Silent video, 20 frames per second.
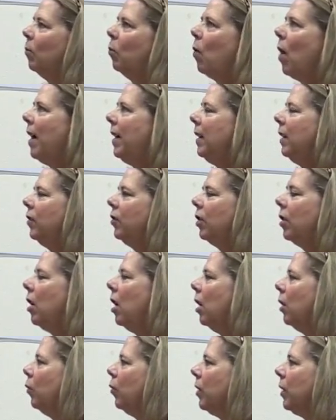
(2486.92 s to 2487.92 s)
writing to
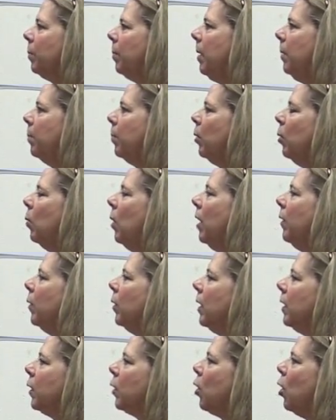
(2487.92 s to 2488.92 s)
Congress people,
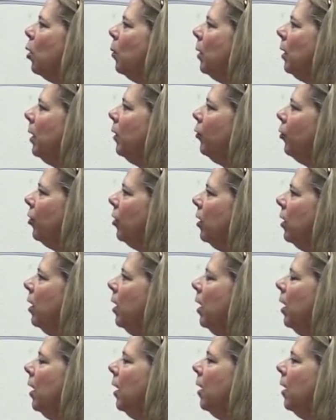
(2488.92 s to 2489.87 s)
whether it's coalition